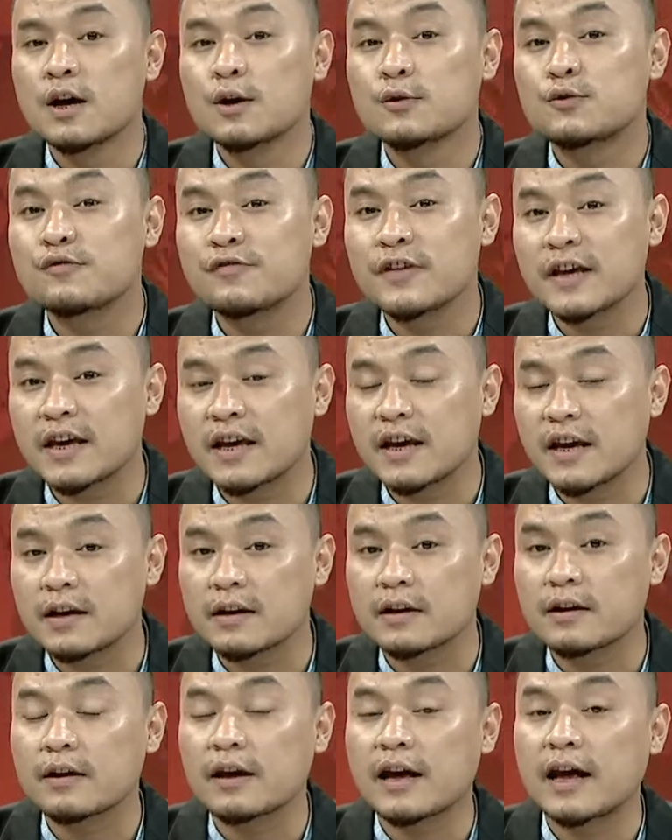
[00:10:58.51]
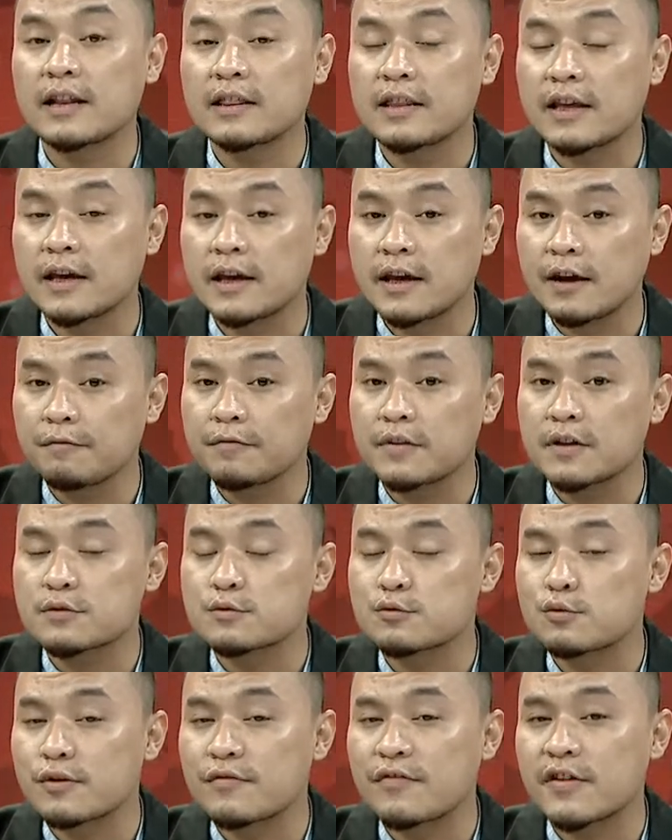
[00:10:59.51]
to vacate, and they gave this
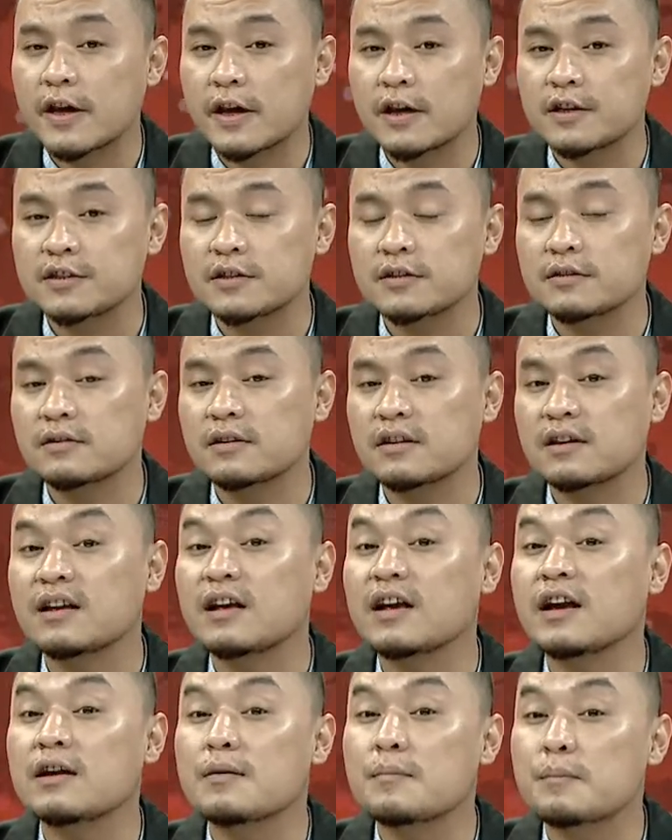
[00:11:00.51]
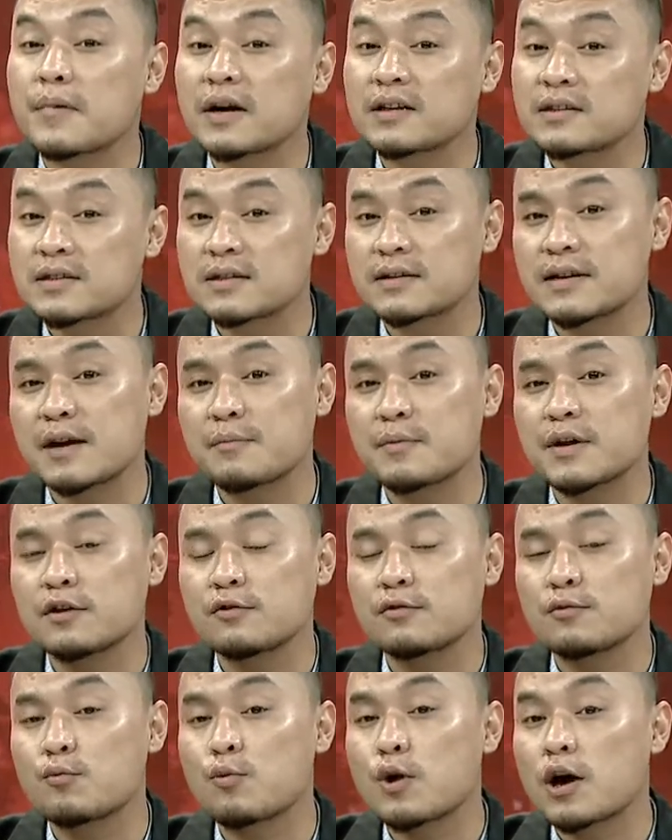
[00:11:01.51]
notification in a month's timing, you
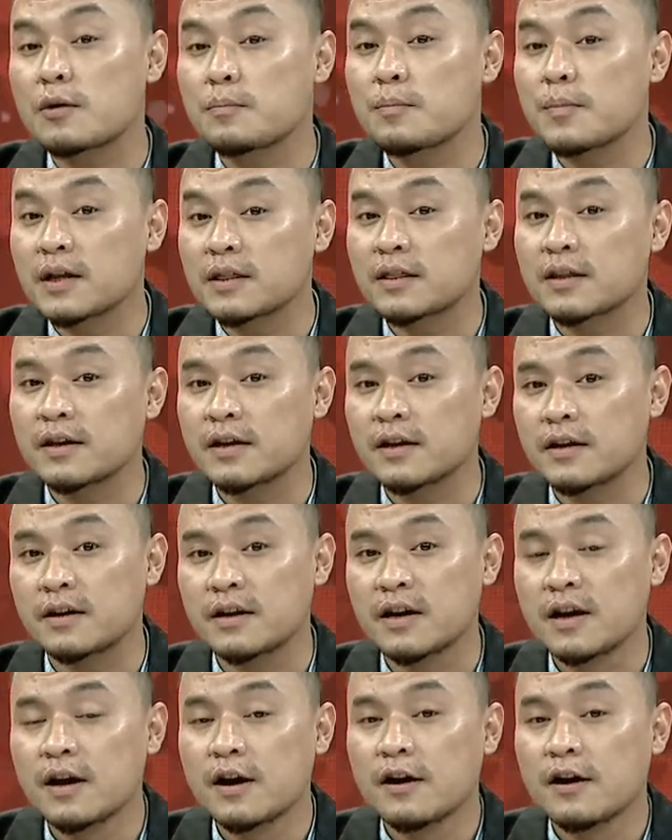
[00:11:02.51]
know, 1 month ahead.